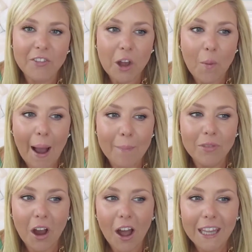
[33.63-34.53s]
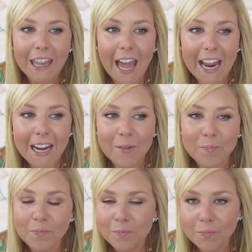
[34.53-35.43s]
So I'm not like
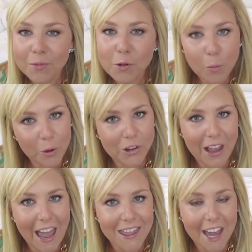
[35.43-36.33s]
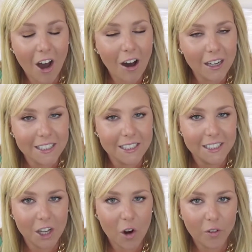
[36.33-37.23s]
super sad that August
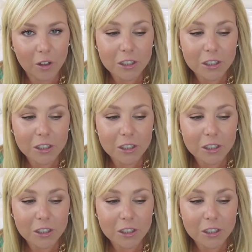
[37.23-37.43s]
is over.